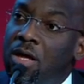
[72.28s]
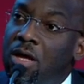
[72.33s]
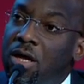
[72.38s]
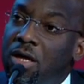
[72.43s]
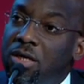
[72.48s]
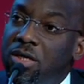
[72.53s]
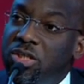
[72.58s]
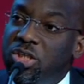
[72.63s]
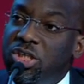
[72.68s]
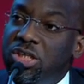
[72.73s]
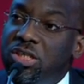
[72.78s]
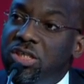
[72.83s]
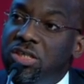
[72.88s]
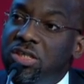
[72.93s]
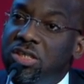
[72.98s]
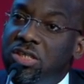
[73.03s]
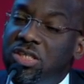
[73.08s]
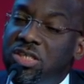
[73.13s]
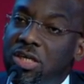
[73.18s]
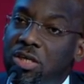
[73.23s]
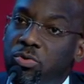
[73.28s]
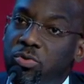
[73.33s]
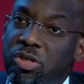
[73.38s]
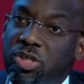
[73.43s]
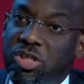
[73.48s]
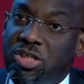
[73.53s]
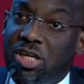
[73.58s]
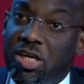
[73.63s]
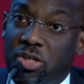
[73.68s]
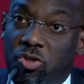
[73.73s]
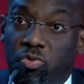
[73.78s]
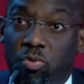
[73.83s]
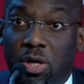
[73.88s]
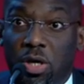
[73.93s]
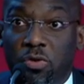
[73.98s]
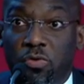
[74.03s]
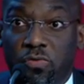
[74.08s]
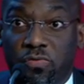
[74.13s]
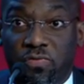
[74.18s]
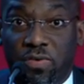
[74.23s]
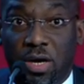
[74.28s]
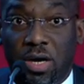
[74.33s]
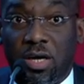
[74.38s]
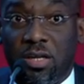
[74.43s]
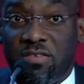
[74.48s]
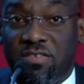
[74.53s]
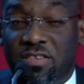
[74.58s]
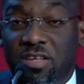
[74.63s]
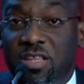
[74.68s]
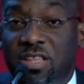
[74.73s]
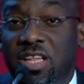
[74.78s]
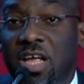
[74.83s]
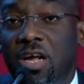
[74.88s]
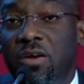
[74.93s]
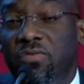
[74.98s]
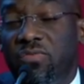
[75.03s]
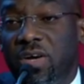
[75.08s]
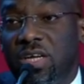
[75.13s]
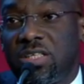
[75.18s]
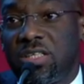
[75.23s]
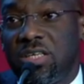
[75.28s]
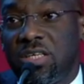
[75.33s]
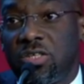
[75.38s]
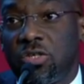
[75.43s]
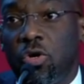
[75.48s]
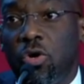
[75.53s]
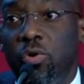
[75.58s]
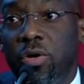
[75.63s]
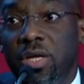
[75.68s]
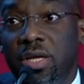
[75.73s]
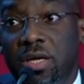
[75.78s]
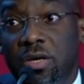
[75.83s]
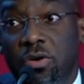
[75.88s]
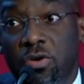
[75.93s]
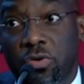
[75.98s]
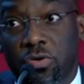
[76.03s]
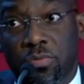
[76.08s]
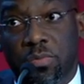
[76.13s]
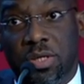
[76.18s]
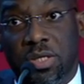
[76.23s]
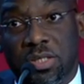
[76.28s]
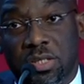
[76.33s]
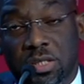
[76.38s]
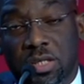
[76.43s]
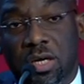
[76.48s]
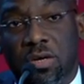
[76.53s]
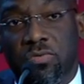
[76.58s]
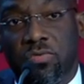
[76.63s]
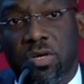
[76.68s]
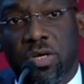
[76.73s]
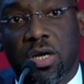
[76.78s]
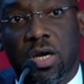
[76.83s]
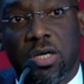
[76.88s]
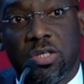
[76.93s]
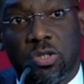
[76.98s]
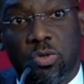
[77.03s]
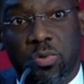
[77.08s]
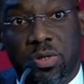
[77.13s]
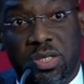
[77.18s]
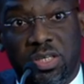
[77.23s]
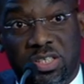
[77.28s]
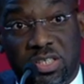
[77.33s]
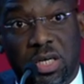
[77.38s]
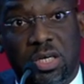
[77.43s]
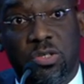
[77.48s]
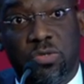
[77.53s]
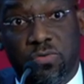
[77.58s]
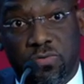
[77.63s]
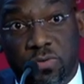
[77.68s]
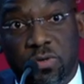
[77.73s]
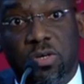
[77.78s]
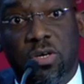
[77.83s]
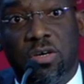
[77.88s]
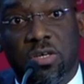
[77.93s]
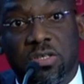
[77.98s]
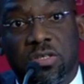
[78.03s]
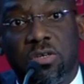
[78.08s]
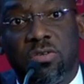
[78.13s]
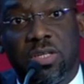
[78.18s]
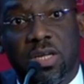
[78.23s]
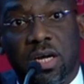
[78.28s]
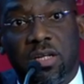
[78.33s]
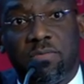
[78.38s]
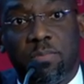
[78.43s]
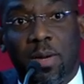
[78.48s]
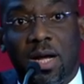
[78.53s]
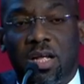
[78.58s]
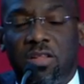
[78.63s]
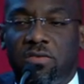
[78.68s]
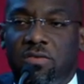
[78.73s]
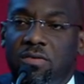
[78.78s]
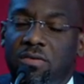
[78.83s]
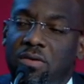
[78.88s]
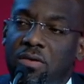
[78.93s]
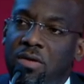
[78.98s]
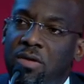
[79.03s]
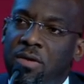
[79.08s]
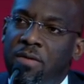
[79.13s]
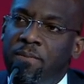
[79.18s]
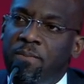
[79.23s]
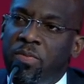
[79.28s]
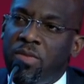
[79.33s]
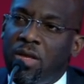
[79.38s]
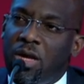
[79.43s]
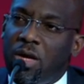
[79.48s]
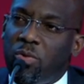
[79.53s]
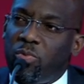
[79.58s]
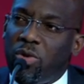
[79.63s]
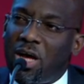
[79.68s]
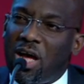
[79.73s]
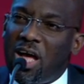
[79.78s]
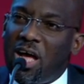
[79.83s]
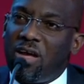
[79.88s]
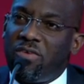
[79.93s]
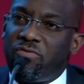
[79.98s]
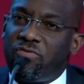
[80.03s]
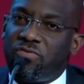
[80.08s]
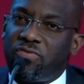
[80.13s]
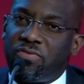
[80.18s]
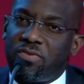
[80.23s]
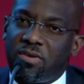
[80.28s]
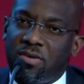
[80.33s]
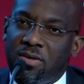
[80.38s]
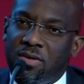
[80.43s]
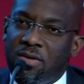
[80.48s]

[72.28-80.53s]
And the cheese in the sandwich, that's where you find the 10 fastest growing economies in Africa. So we decide to focus on that part. And we have